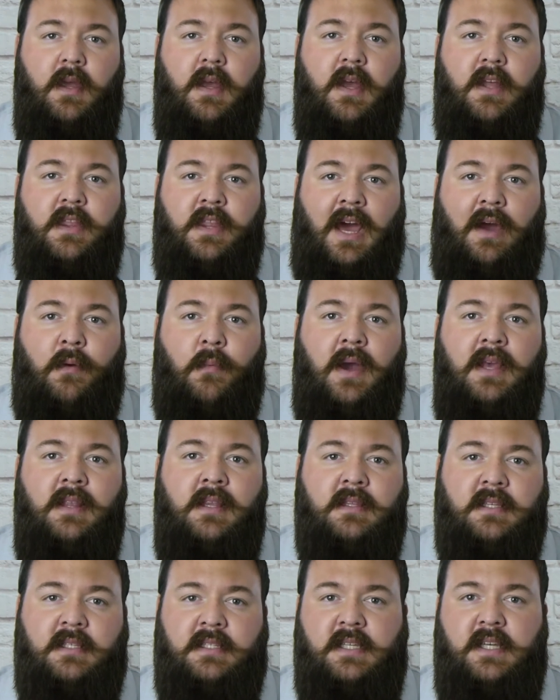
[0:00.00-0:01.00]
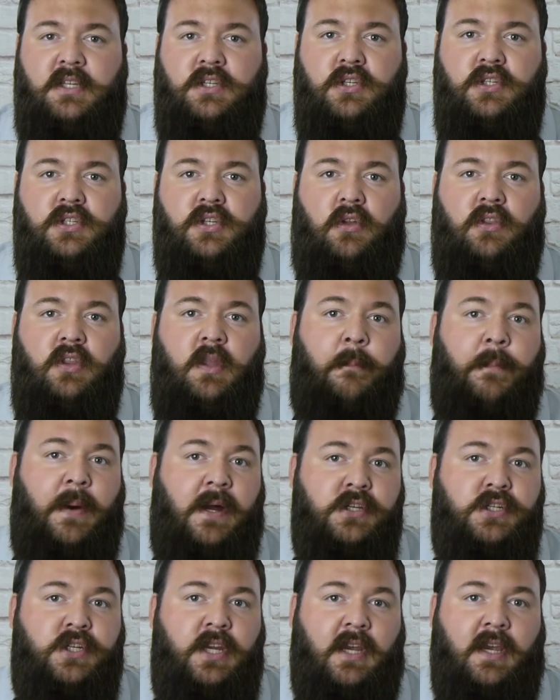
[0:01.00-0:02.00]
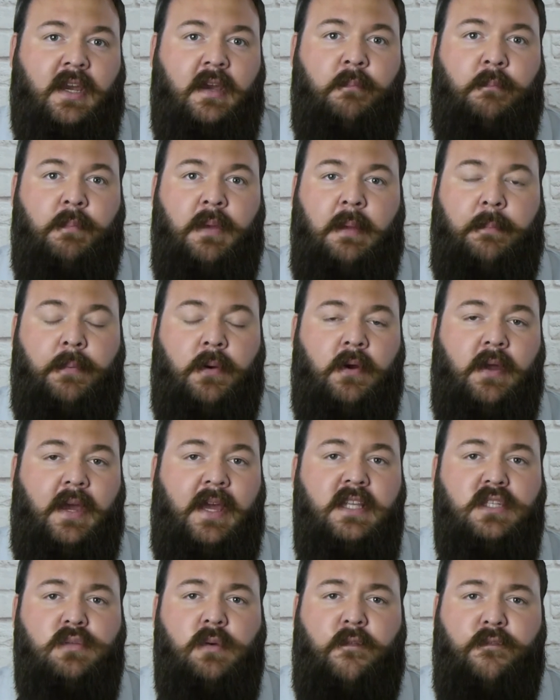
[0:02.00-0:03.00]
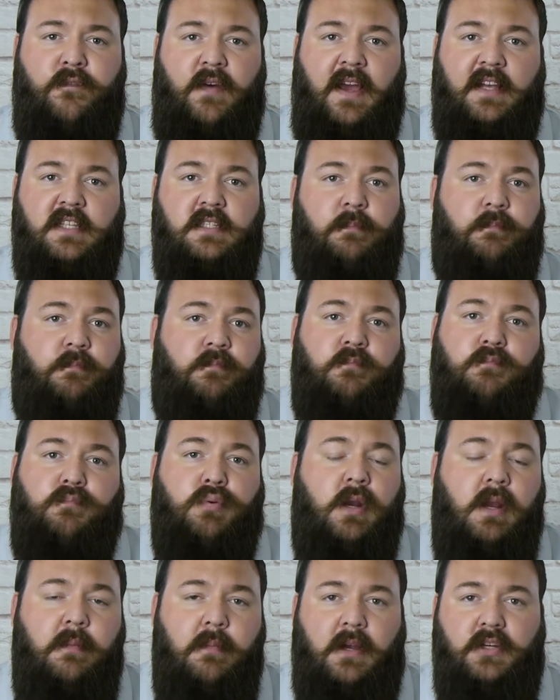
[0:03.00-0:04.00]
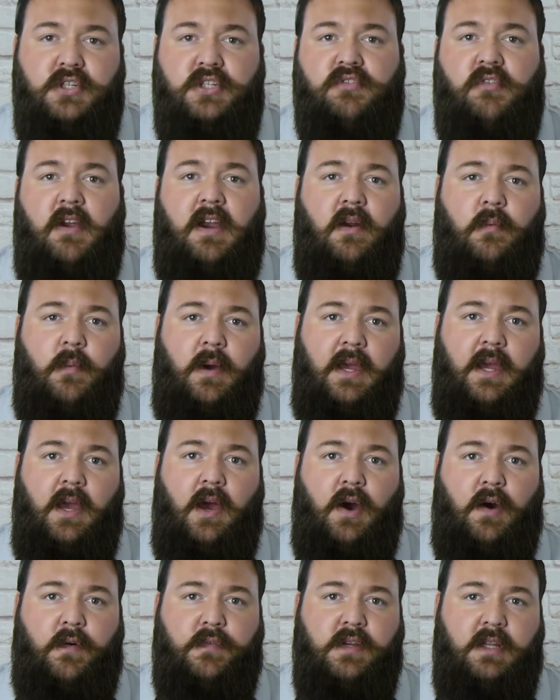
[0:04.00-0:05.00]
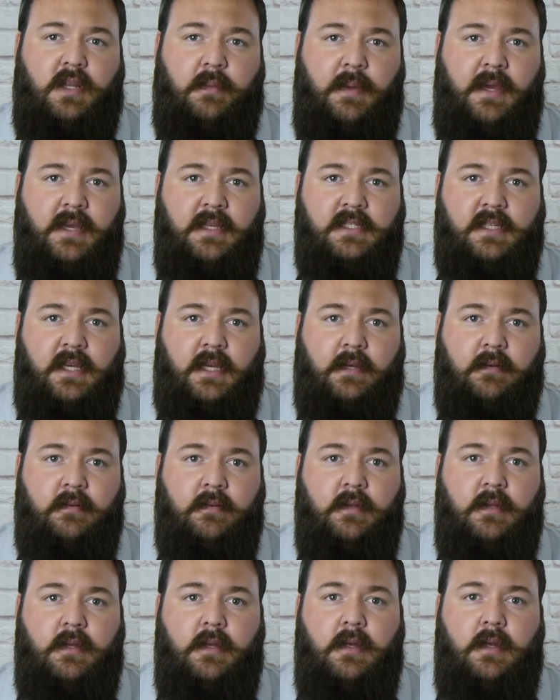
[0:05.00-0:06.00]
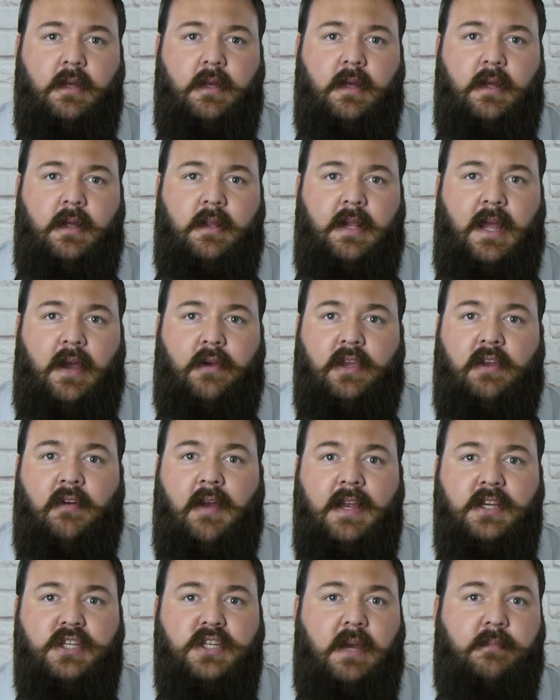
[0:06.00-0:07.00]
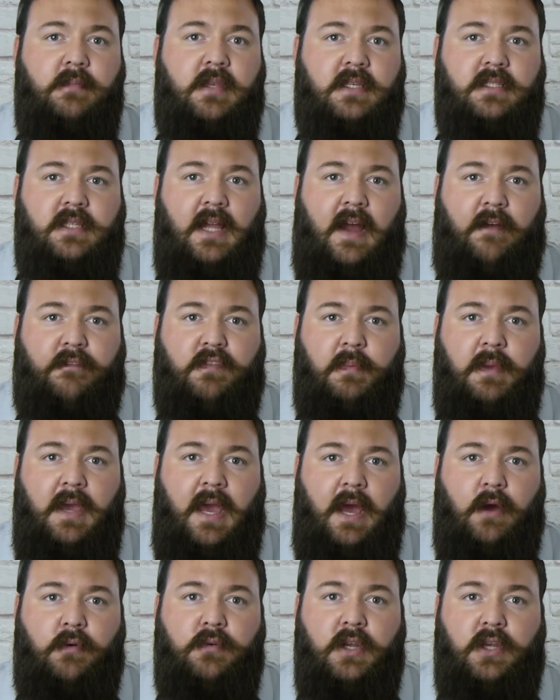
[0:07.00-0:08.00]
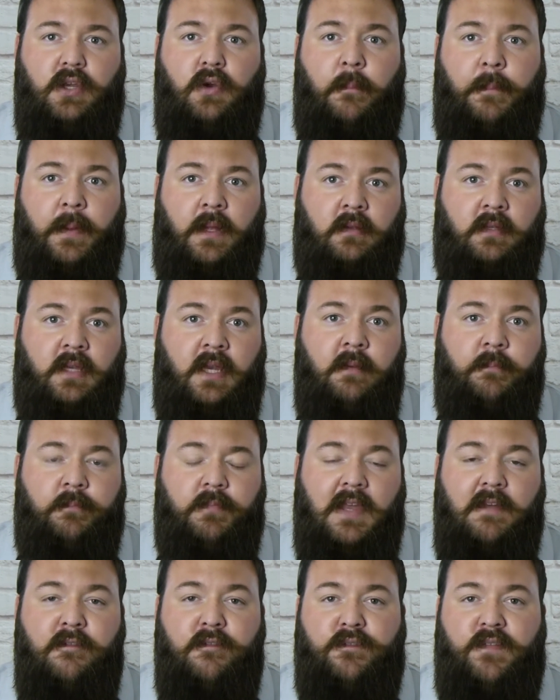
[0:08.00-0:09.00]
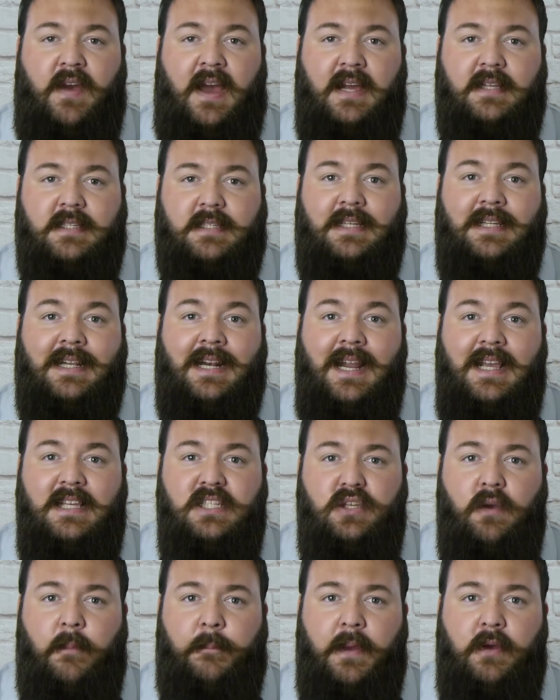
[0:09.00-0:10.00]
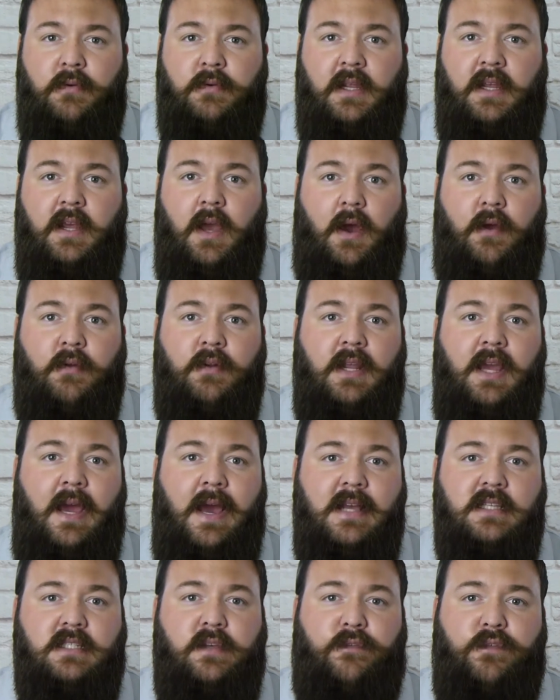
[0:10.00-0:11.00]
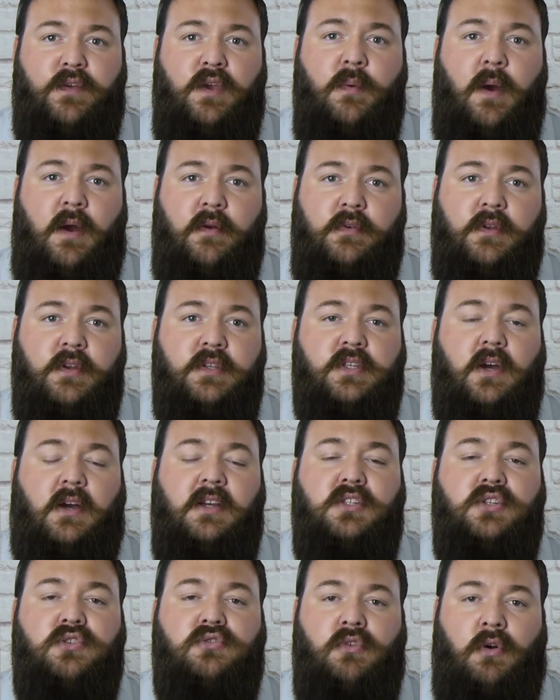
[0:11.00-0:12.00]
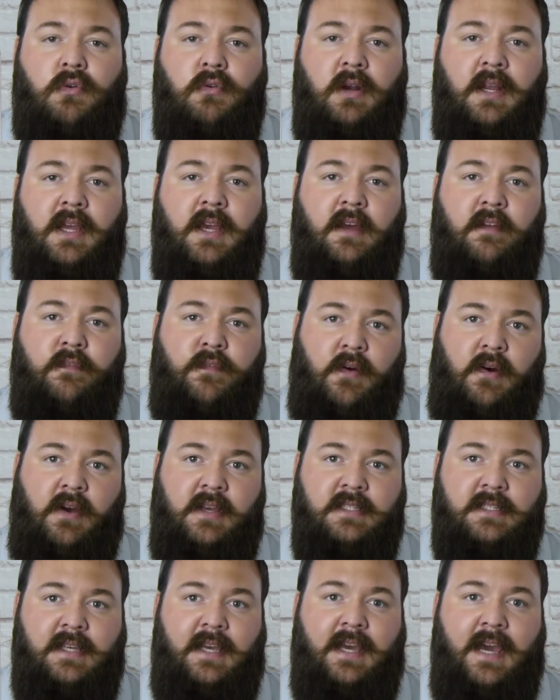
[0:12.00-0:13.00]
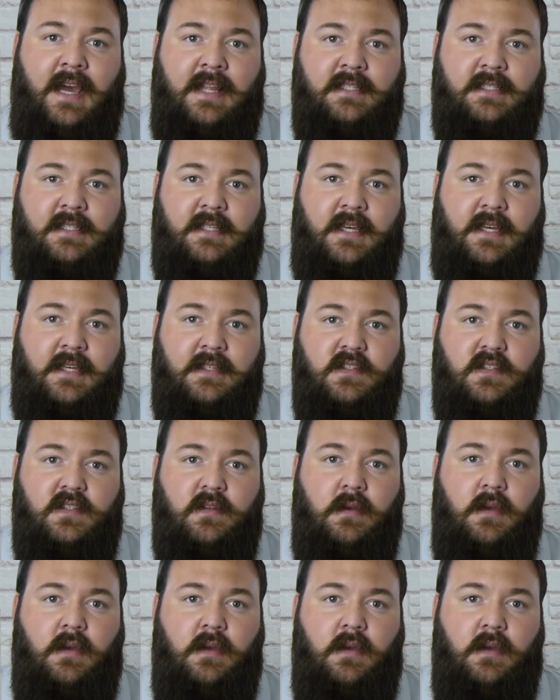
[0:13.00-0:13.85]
That way the decisions on the budget can be put into effect pretty much straight away after the meeting. Now, your AGM doesn't have to be held at your building. In fact, unless your building only has a few owners, I strongly advise against this.